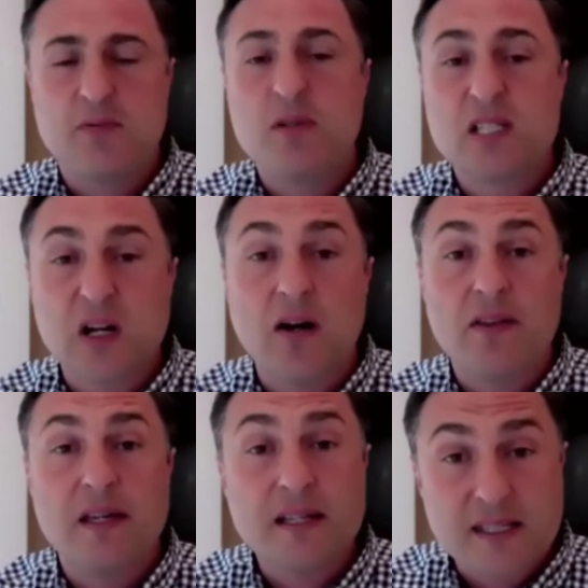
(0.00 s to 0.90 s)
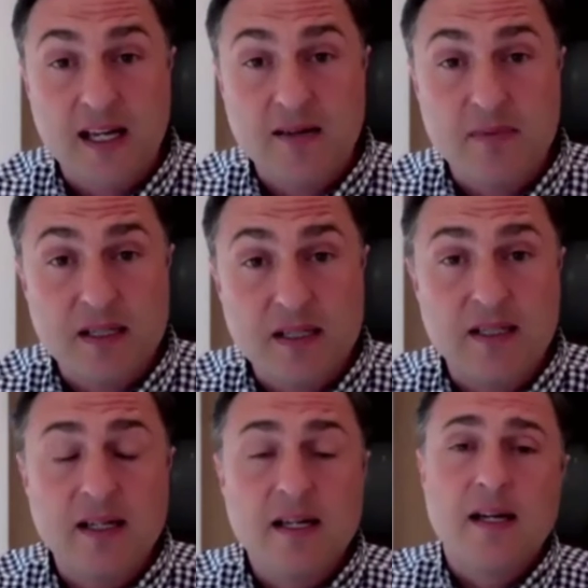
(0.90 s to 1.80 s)
we saw the excitement
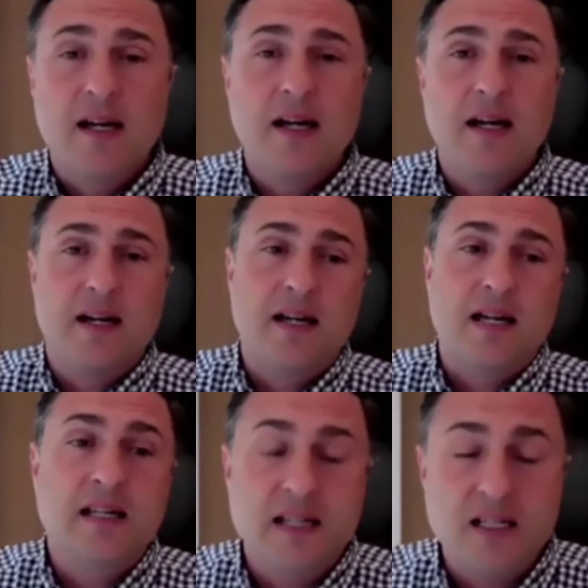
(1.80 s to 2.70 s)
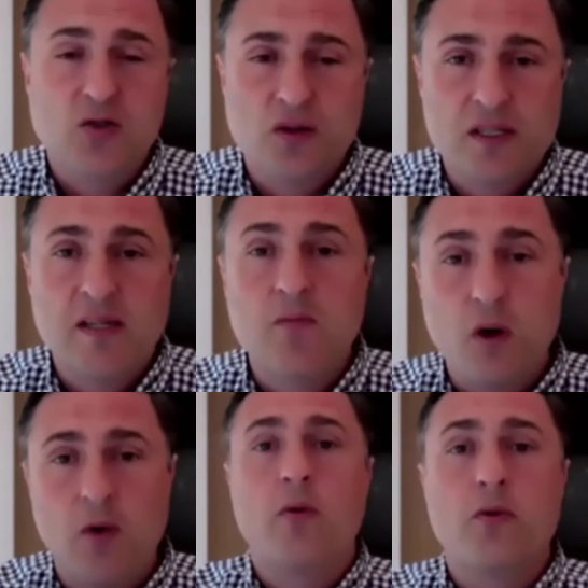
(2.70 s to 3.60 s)
and interest in
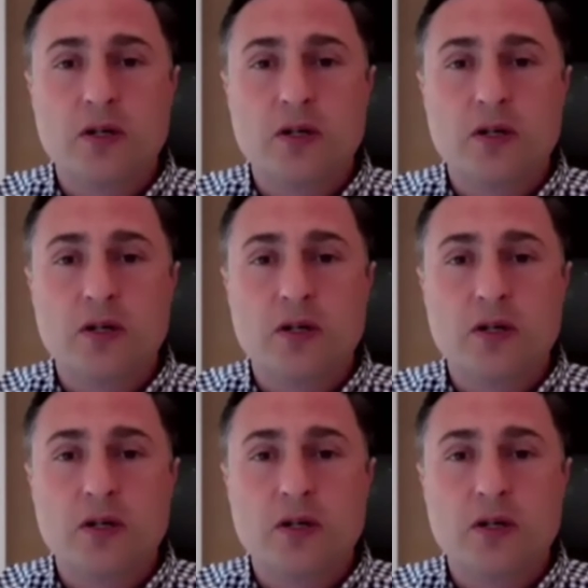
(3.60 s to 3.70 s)
what we were